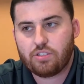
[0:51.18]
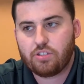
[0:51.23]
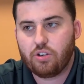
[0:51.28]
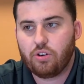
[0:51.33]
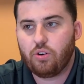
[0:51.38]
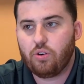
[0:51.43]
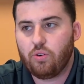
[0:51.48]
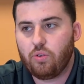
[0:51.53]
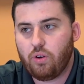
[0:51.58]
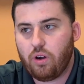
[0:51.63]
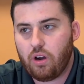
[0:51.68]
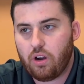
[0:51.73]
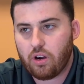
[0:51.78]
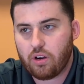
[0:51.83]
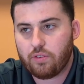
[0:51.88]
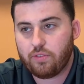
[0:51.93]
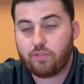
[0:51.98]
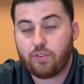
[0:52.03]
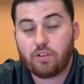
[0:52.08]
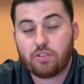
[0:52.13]
So
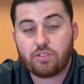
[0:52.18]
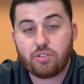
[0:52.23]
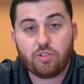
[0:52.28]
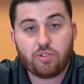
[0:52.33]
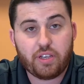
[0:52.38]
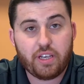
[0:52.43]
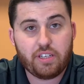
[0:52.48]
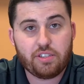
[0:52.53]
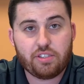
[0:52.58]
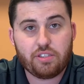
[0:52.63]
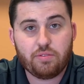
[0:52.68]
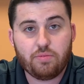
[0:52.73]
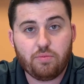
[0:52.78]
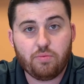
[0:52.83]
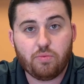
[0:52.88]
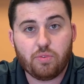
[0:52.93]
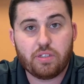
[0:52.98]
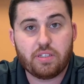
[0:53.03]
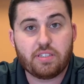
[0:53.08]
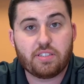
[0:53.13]
our first
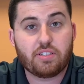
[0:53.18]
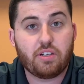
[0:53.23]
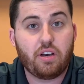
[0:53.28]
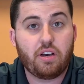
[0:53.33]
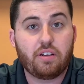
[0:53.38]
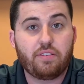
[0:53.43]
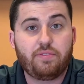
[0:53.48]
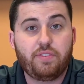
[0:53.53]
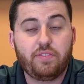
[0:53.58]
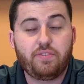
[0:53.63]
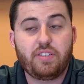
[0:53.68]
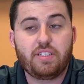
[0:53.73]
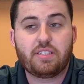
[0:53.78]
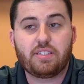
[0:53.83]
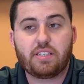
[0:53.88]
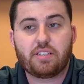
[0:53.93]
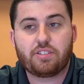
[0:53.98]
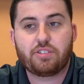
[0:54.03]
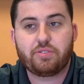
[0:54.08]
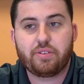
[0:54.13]
location is on
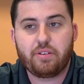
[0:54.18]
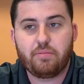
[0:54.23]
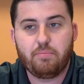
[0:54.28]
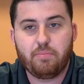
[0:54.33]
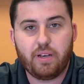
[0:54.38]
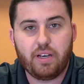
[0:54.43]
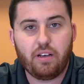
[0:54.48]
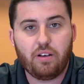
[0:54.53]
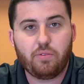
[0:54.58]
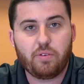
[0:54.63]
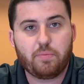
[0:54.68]
56th Street in Bell.